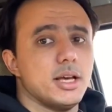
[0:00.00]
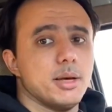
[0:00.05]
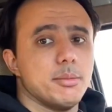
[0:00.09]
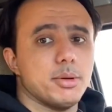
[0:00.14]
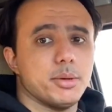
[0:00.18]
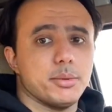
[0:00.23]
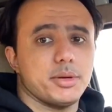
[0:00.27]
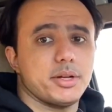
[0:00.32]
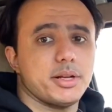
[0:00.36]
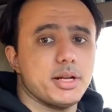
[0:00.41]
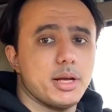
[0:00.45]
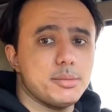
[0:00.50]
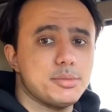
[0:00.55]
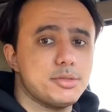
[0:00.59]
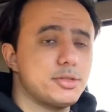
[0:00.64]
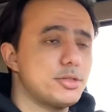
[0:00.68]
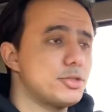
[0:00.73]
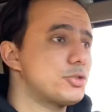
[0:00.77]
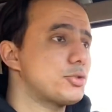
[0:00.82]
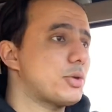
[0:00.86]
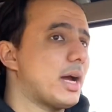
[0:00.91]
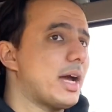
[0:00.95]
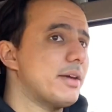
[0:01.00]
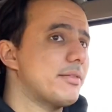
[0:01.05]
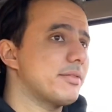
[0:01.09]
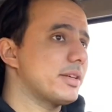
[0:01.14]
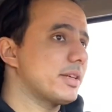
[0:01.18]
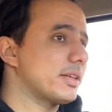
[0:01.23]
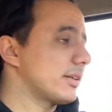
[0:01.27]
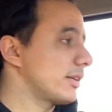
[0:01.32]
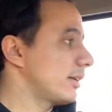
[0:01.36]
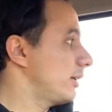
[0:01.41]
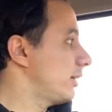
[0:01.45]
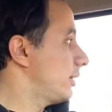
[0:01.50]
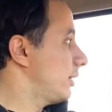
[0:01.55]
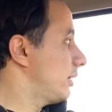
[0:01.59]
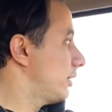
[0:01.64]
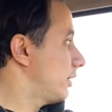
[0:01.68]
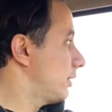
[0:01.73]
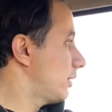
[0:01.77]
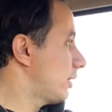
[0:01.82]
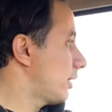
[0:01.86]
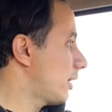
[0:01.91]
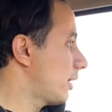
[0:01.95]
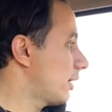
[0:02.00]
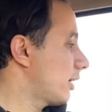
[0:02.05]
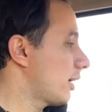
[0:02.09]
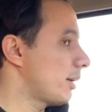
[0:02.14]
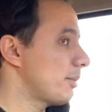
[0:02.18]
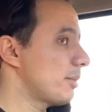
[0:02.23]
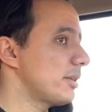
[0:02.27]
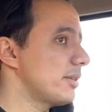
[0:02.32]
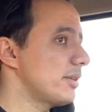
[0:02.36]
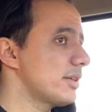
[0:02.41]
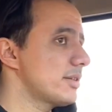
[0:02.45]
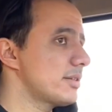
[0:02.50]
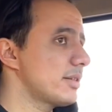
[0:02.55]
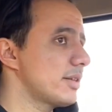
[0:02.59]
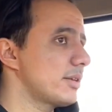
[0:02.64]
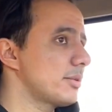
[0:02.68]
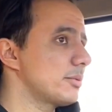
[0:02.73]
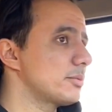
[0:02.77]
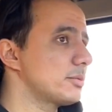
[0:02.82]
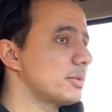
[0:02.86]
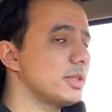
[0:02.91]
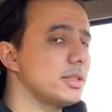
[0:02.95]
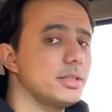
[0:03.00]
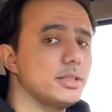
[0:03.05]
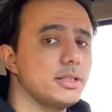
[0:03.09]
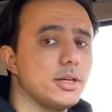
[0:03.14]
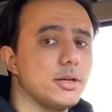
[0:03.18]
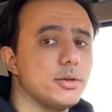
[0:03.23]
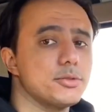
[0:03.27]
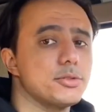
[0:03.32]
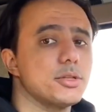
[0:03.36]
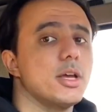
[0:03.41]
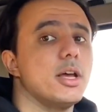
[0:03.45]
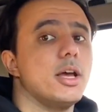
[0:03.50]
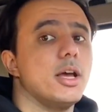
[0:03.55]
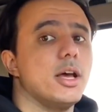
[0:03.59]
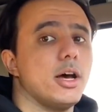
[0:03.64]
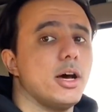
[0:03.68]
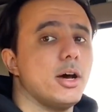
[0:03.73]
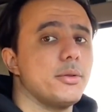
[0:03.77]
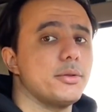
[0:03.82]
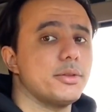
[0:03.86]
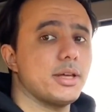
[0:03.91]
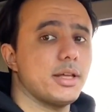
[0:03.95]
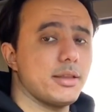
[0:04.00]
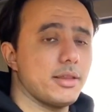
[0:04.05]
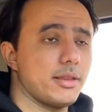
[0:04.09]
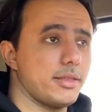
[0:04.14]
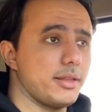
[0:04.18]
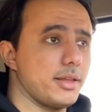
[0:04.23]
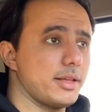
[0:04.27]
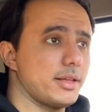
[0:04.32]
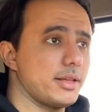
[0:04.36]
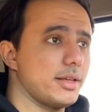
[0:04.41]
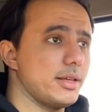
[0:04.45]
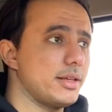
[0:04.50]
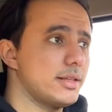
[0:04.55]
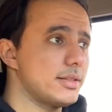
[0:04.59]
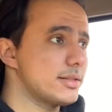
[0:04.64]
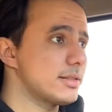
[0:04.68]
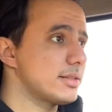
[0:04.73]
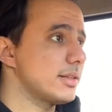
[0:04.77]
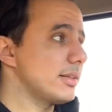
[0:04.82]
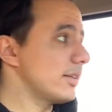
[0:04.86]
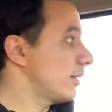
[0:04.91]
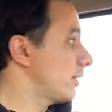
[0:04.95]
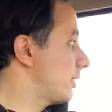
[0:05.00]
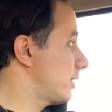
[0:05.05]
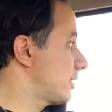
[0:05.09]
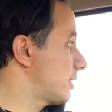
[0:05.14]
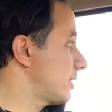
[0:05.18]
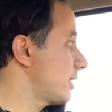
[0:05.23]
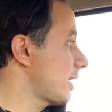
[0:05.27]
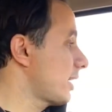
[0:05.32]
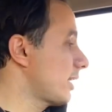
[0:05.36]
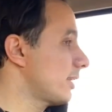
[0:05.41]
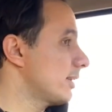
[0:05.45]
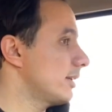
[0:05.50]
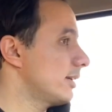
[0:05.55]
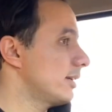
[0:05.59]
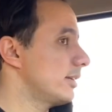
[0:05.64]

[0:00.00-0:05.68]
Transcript: But when it comes to driving, I mean, this thing really goes. Oh, the other thing is the seat.